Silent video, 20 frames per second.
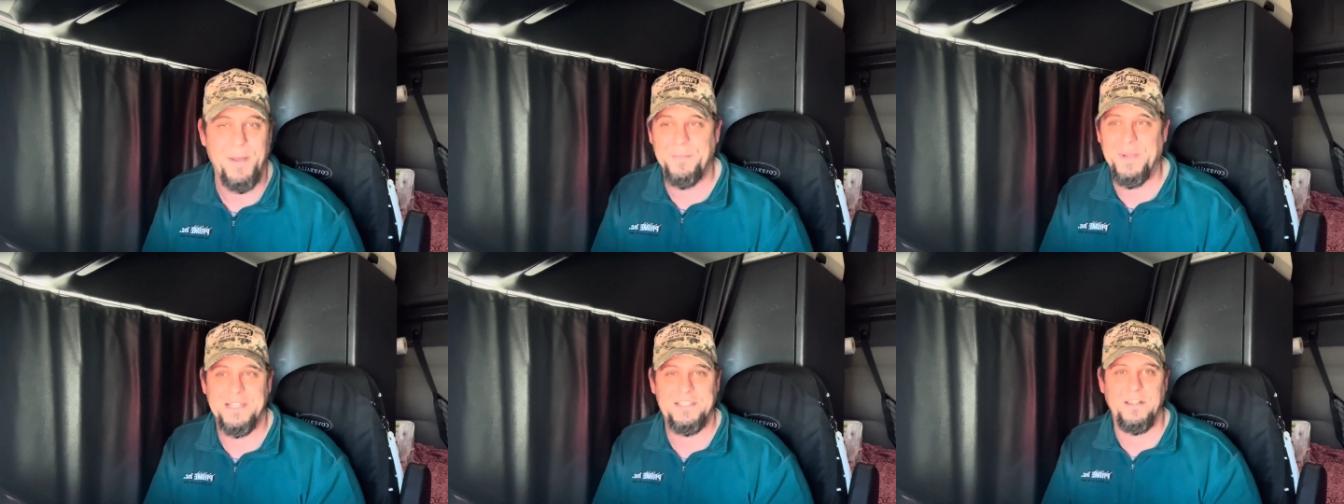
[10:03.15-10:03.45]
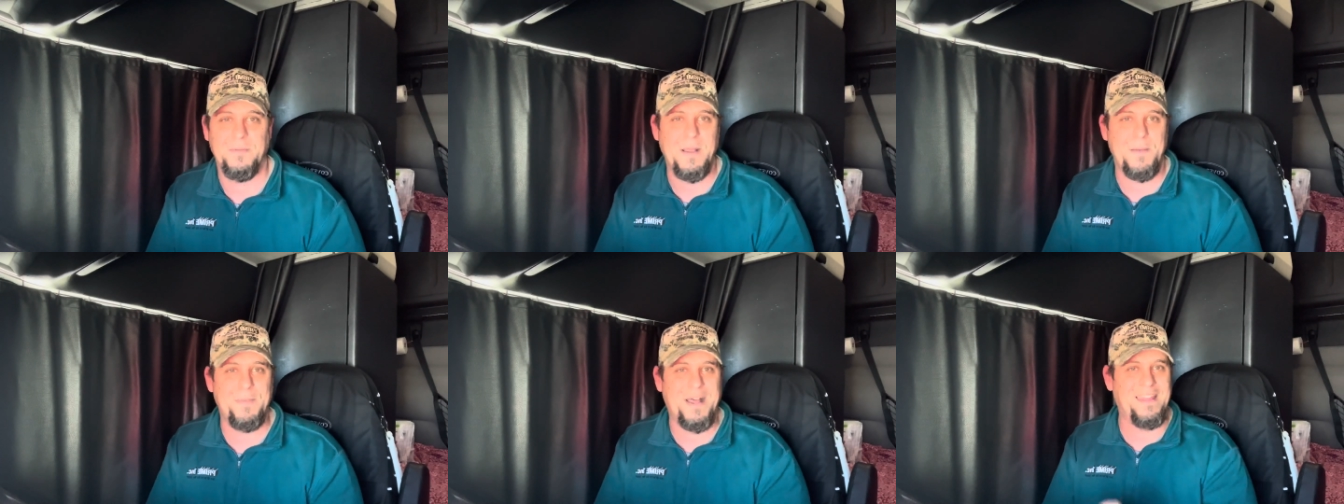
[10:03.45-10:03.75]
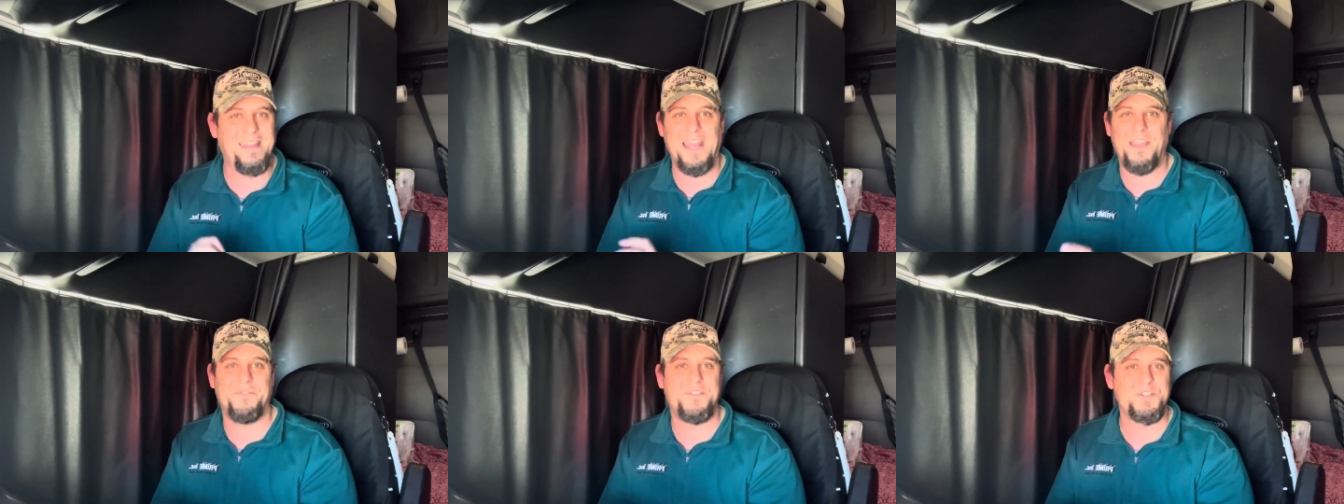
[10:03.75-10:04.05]
I'm not talking about
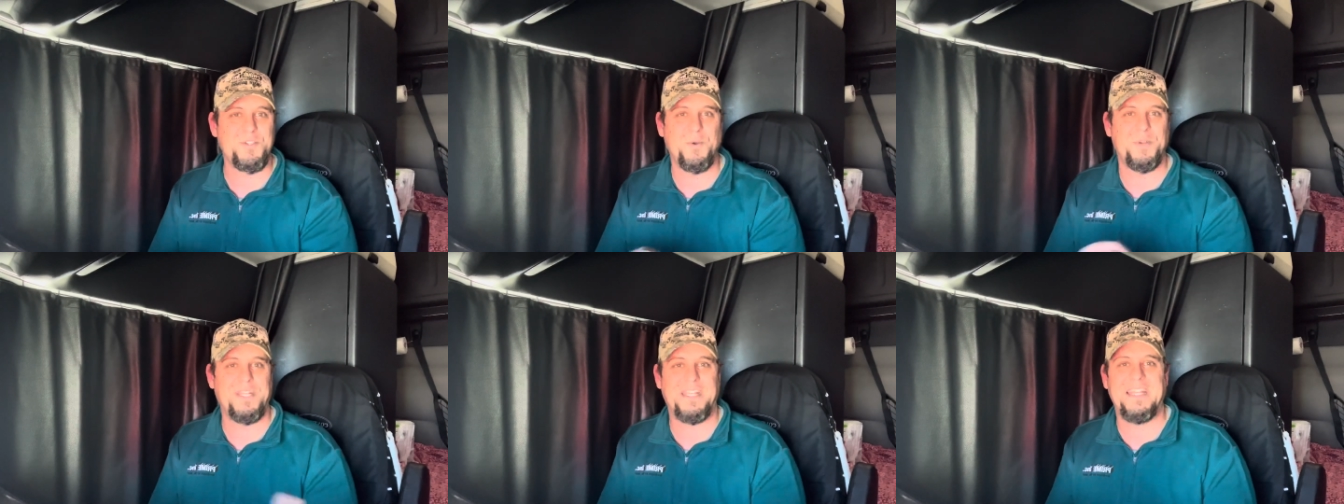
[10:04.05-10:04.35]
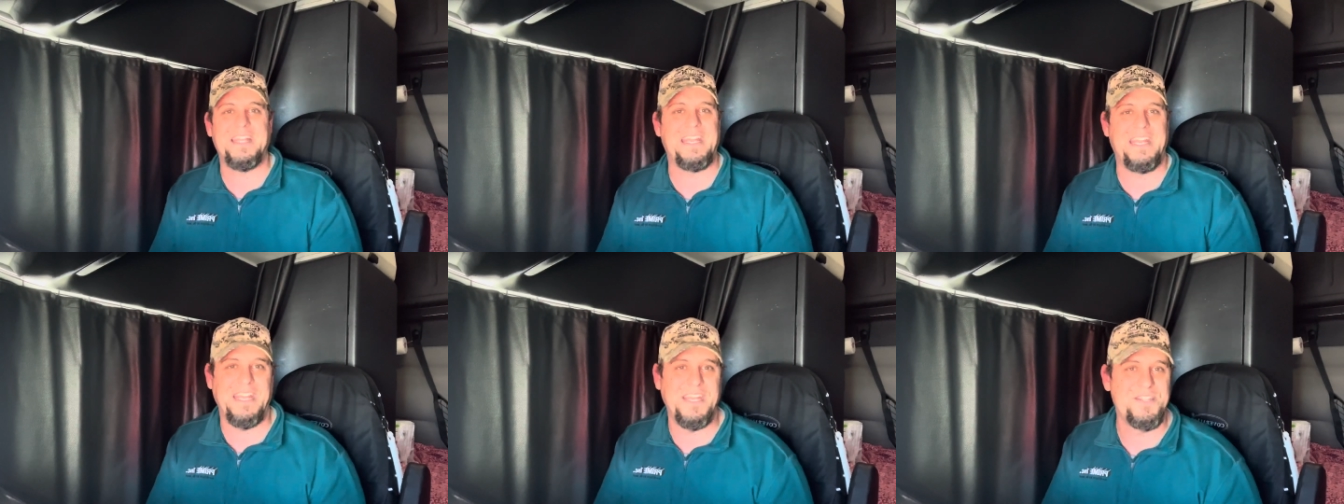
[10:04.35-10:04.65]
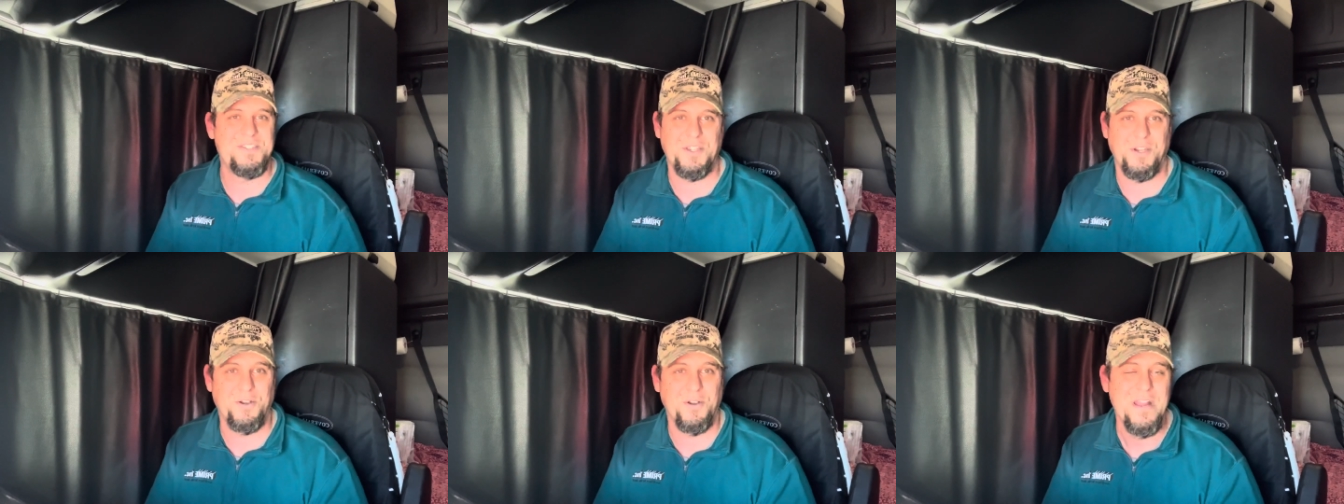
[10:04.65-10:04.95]
my life is going to get
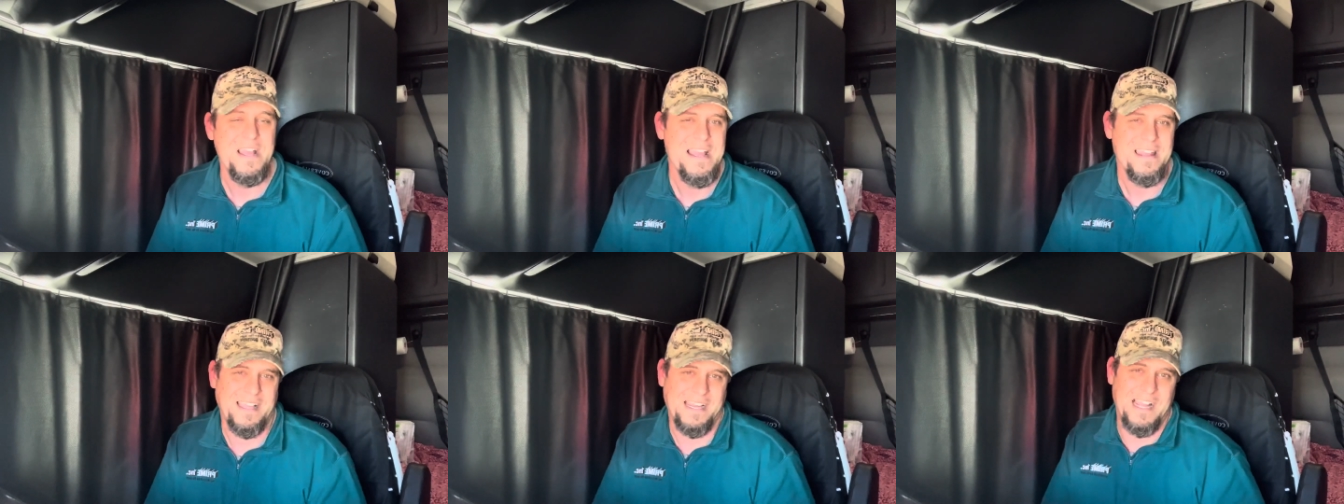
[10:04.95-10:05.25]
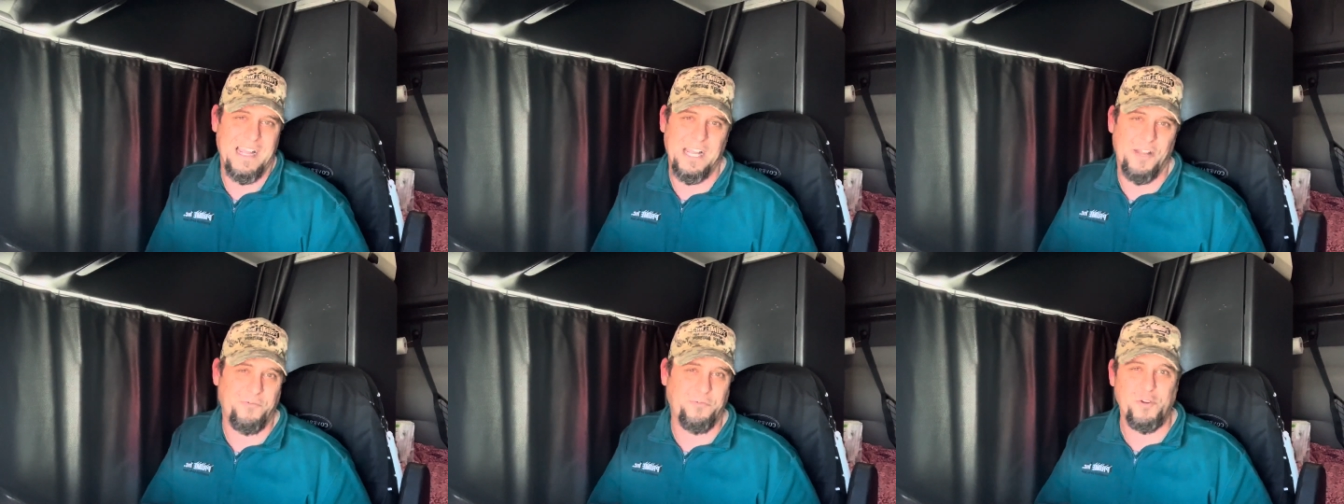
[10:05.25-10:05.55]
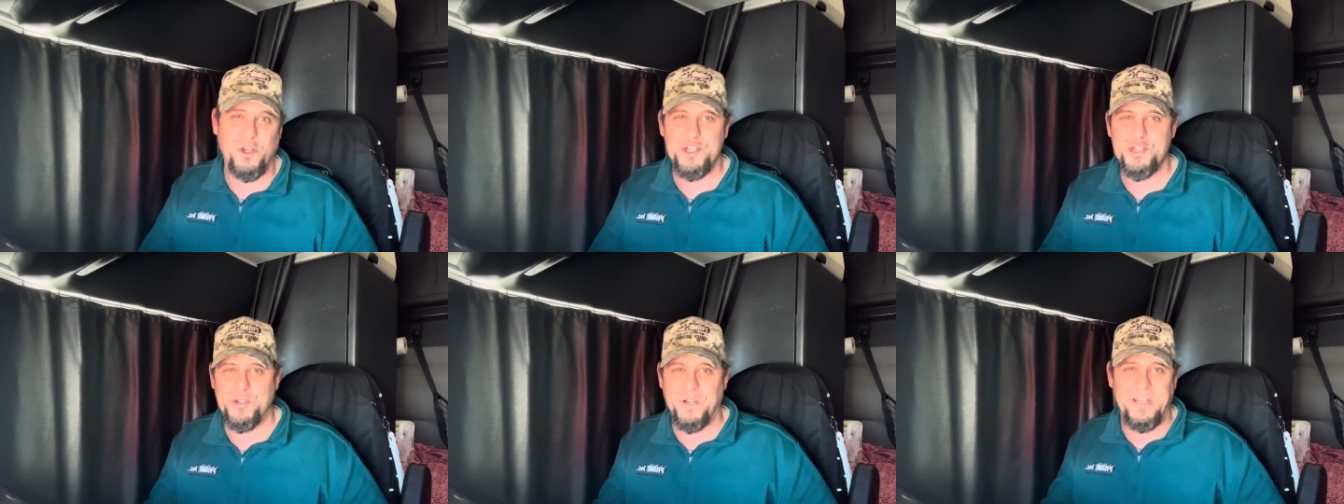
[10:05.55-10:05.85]
easier. Like I got
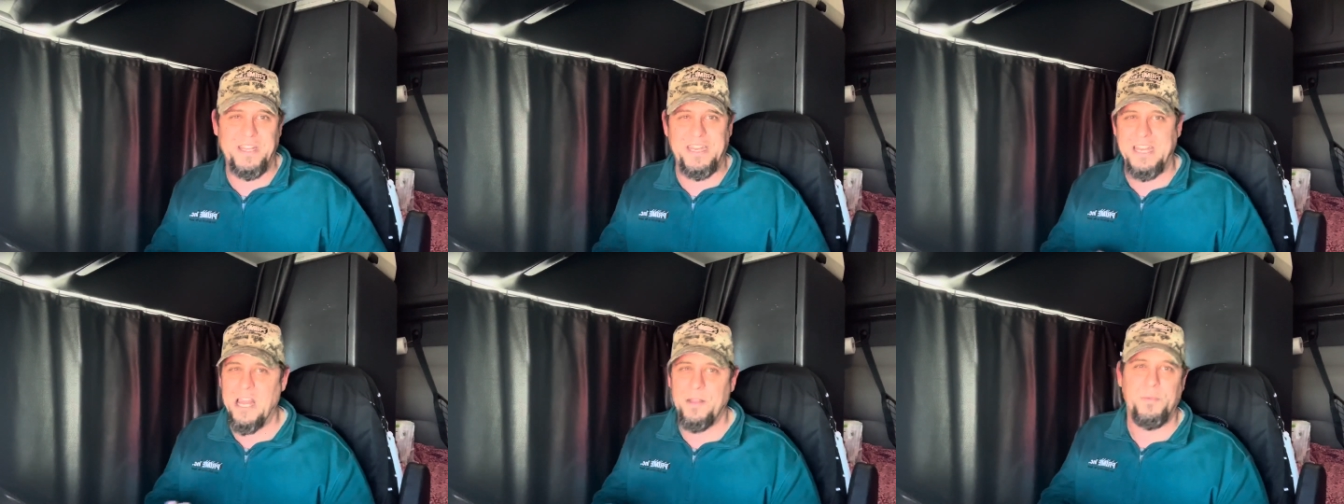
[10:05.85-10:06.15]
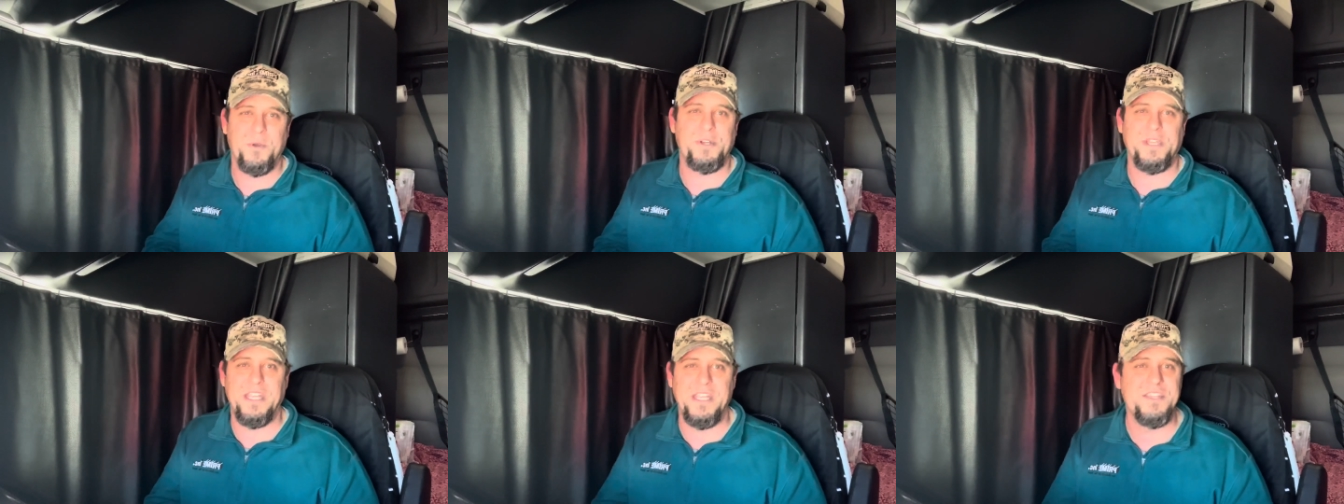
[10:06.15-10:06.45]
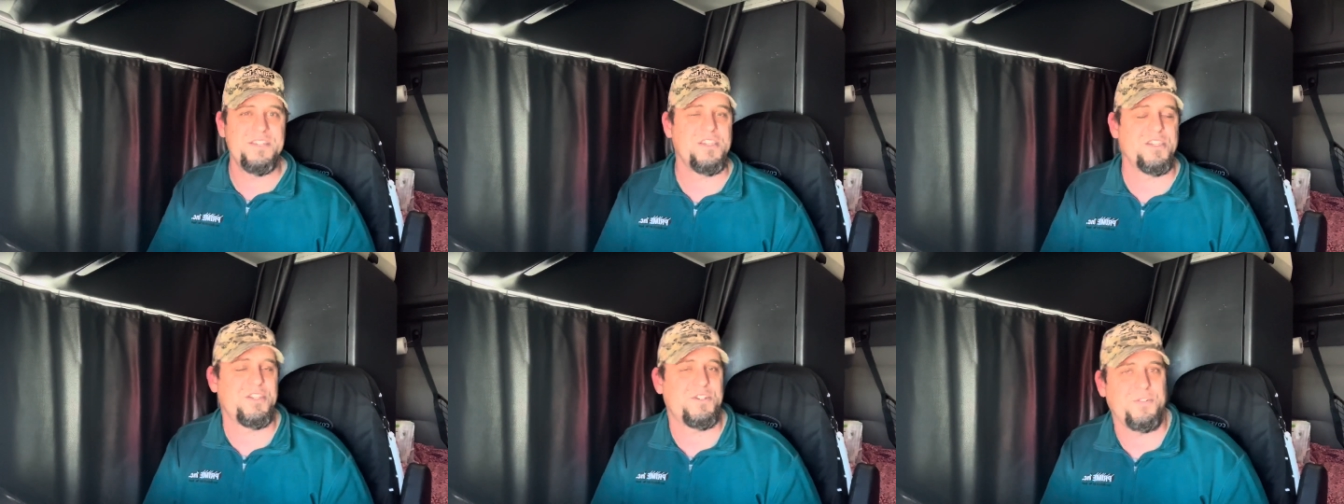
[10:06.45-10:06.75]
frustrated and I'm on
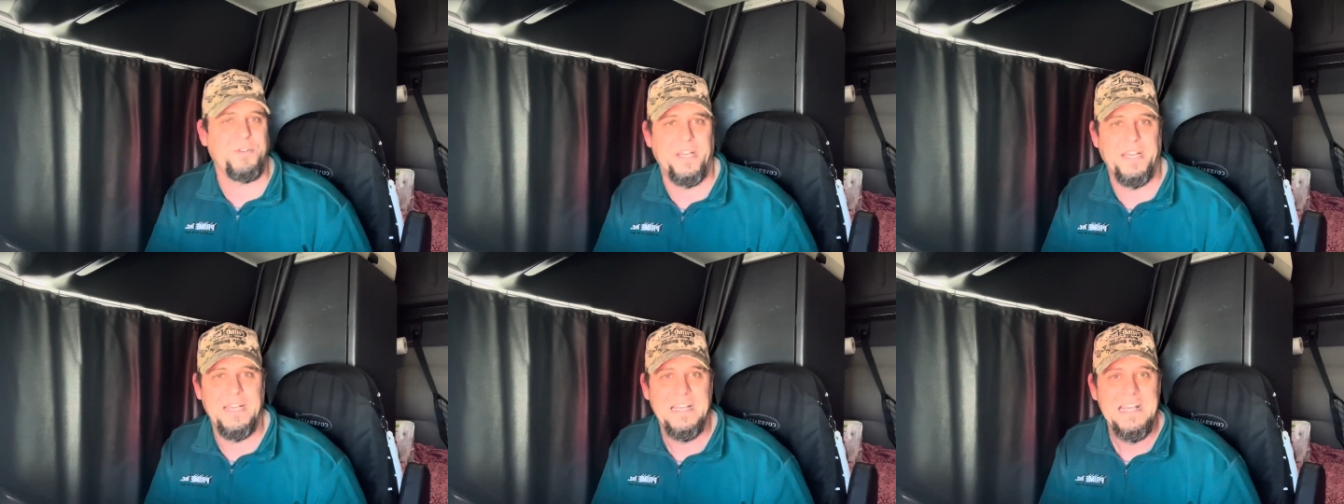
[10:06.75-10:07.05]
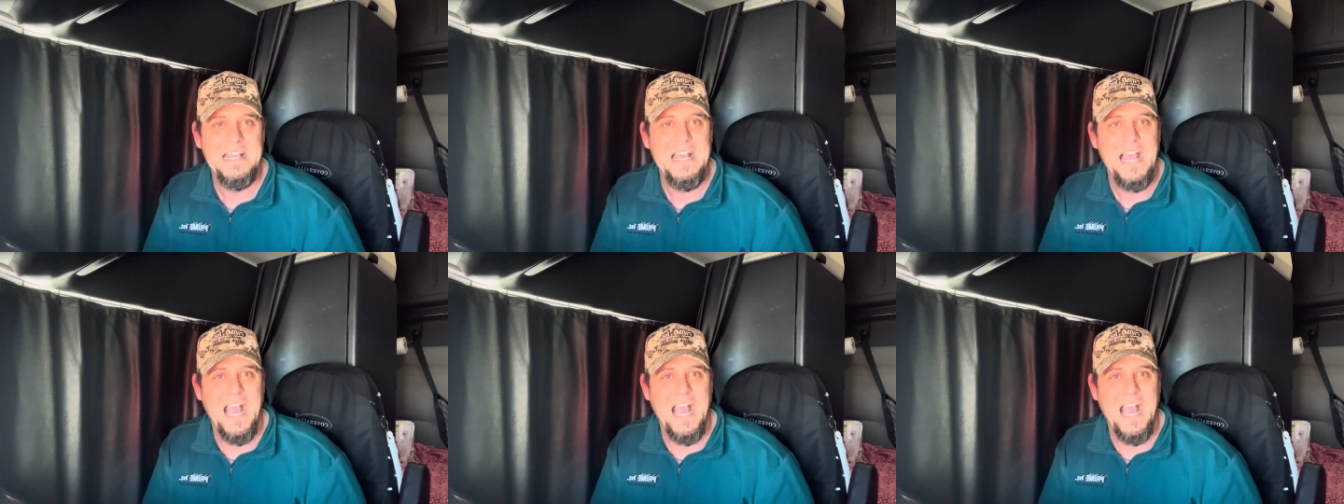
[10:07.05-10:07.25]
easy street.